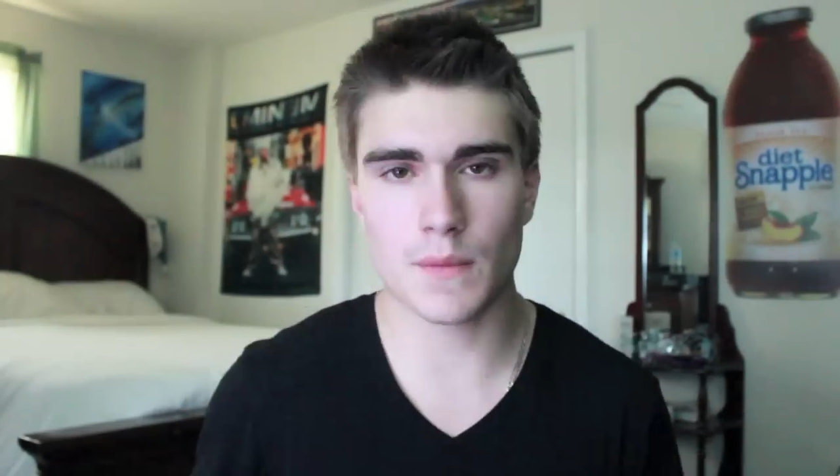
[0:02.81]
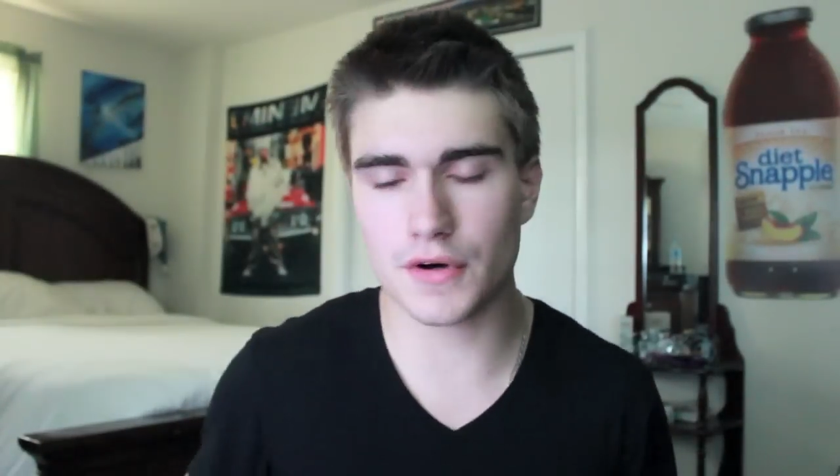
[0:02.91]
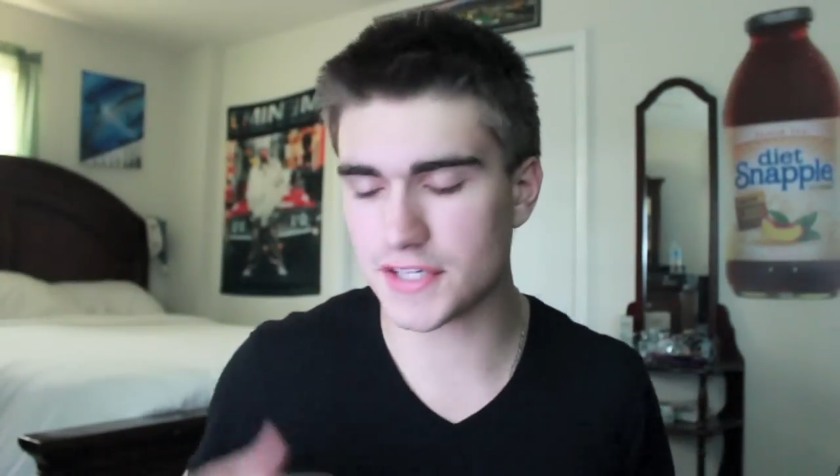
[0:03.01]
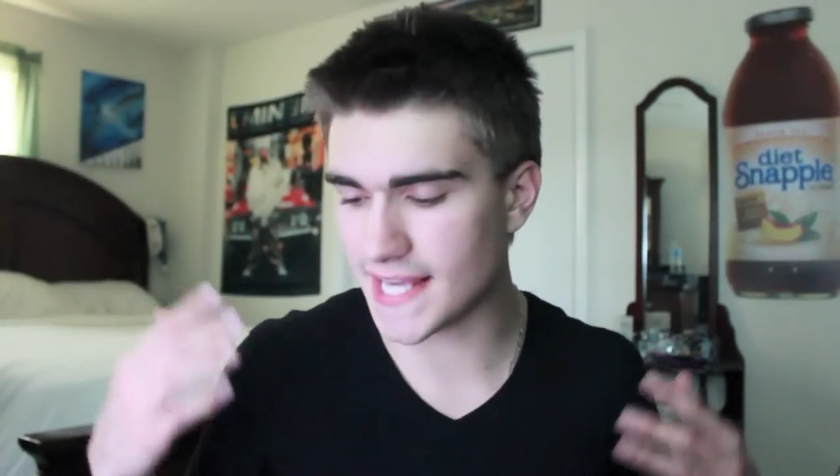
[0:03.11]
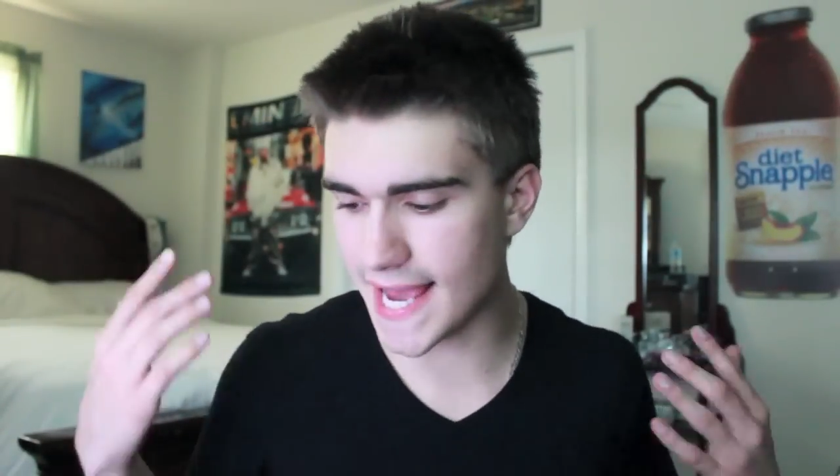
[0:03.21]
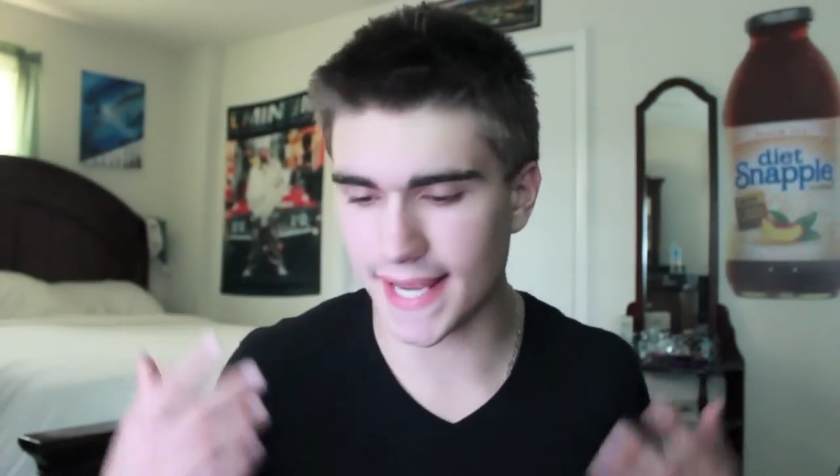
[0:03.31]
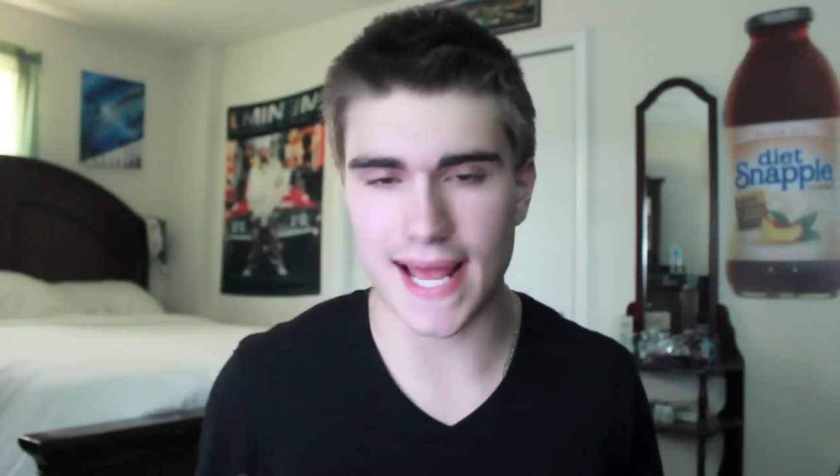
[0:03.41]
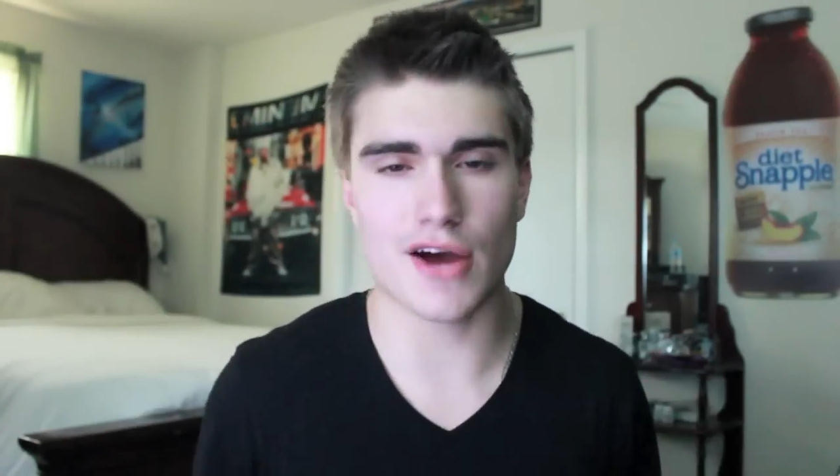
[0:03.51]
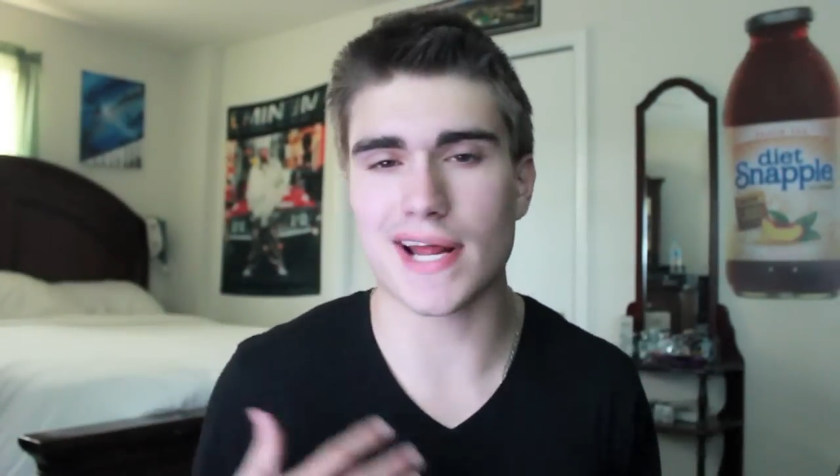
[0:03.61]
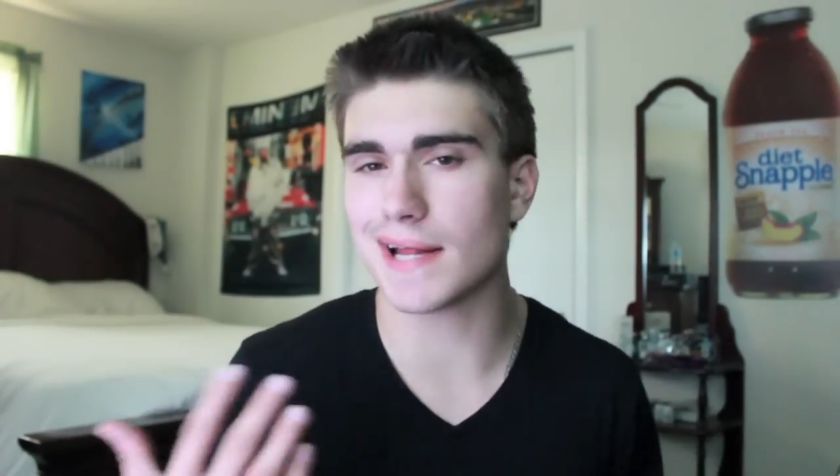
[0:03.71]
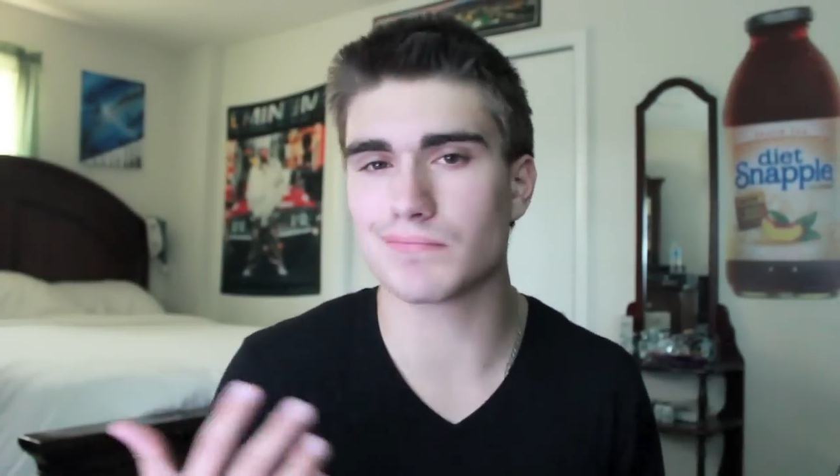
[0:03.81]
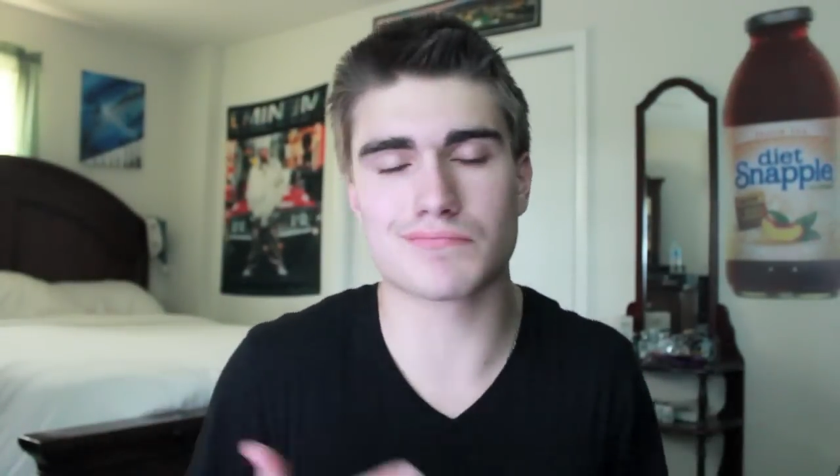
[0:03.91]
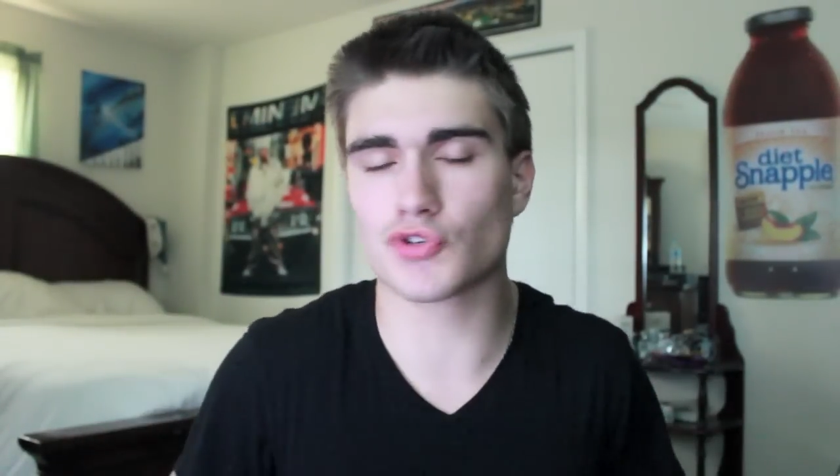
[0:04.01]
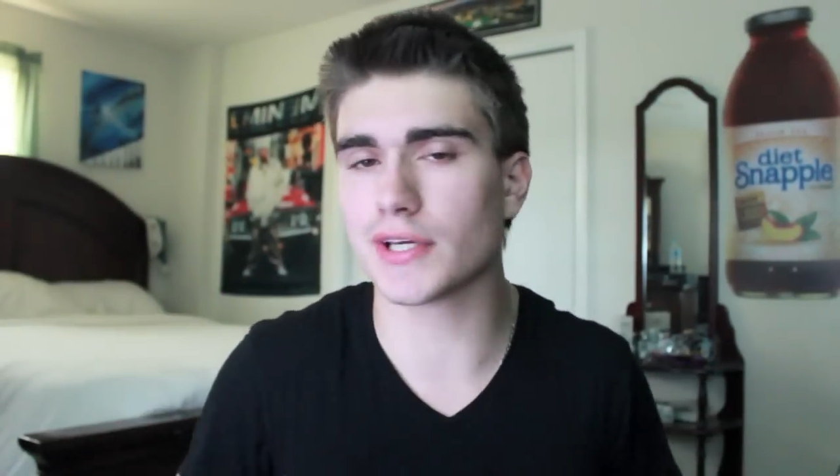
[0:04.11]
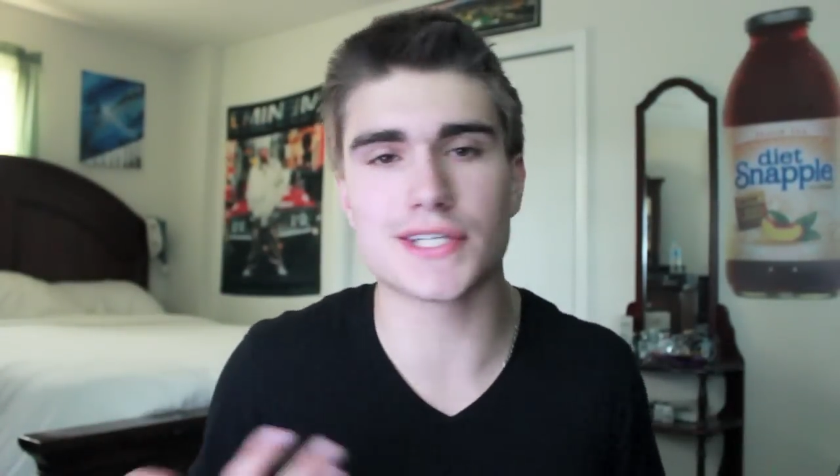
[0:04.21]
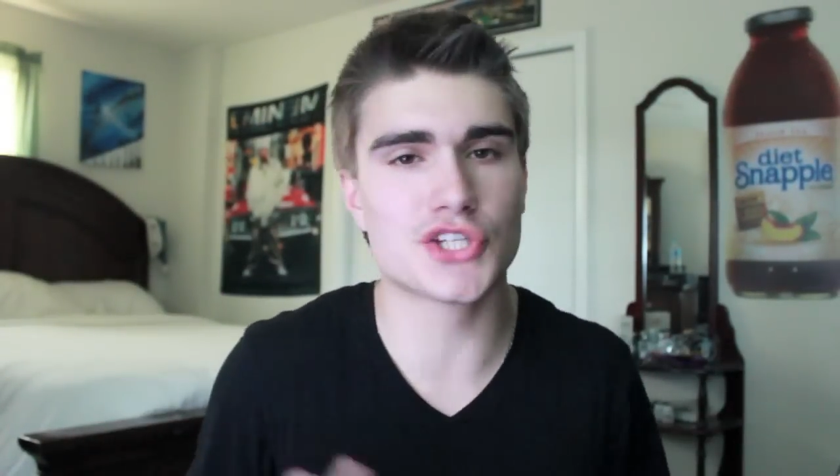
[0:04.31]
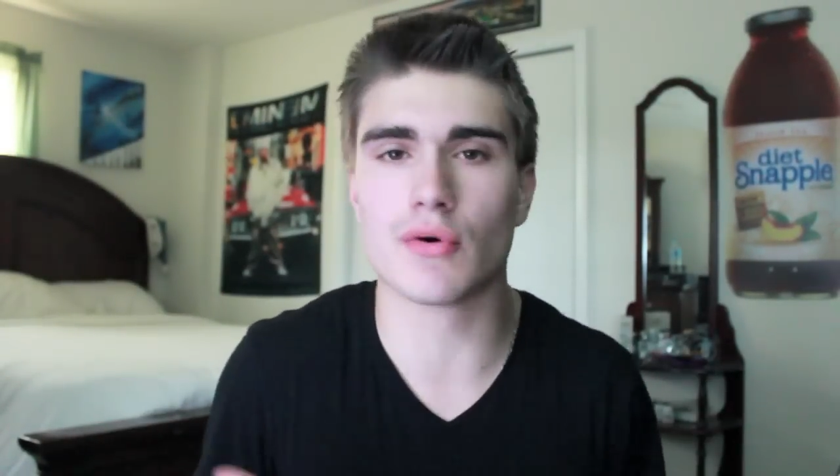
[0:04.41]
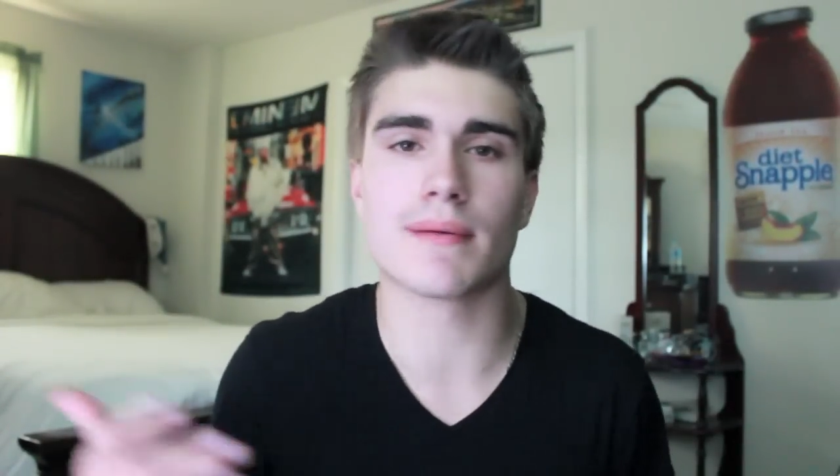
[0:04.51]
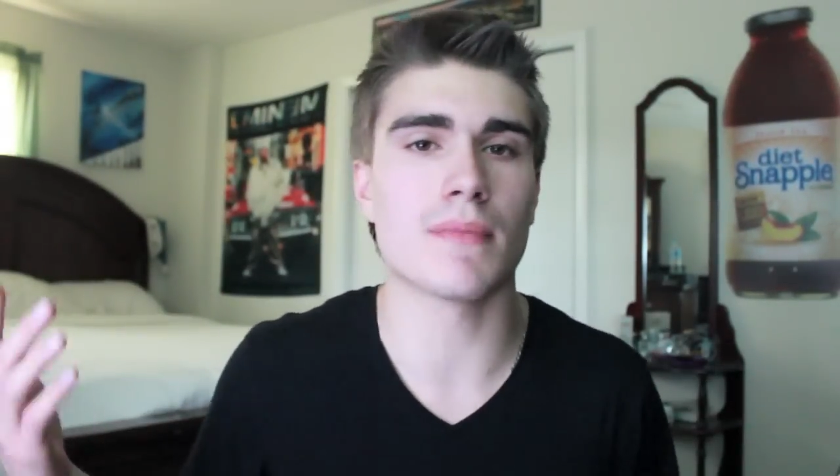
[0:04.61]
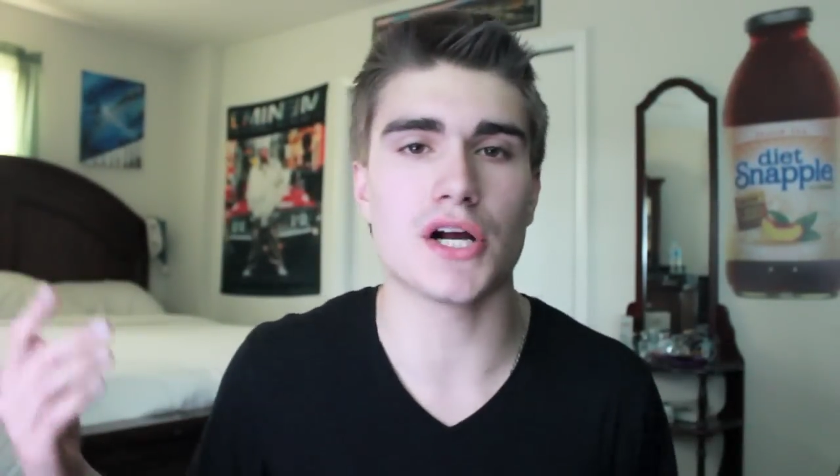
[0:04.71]
And we were just hanging out, not really
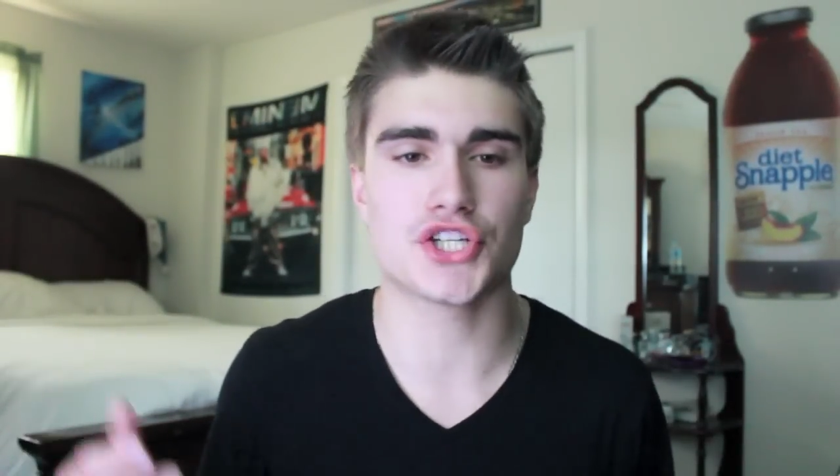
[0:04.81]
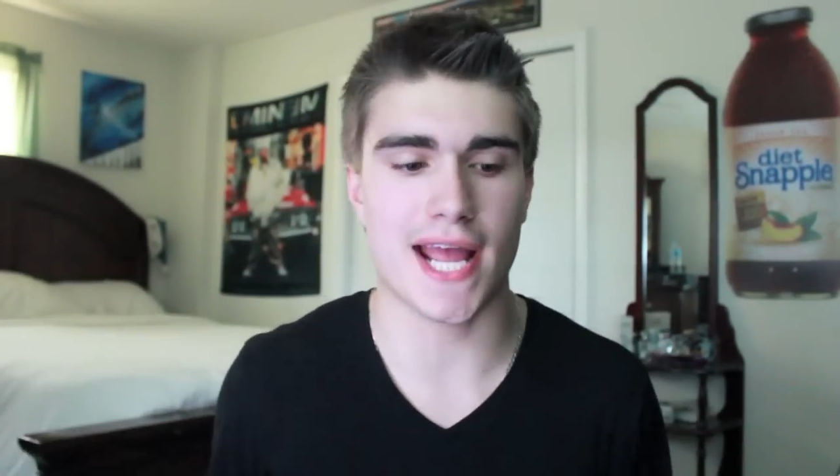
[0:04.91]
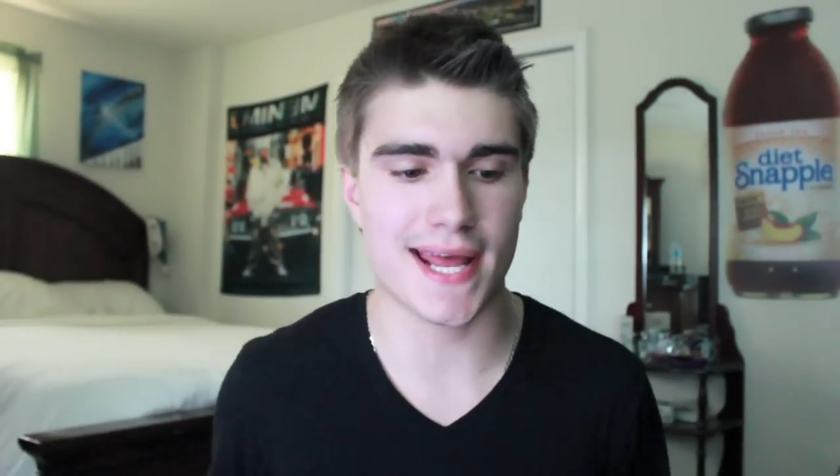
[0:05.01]
doing much,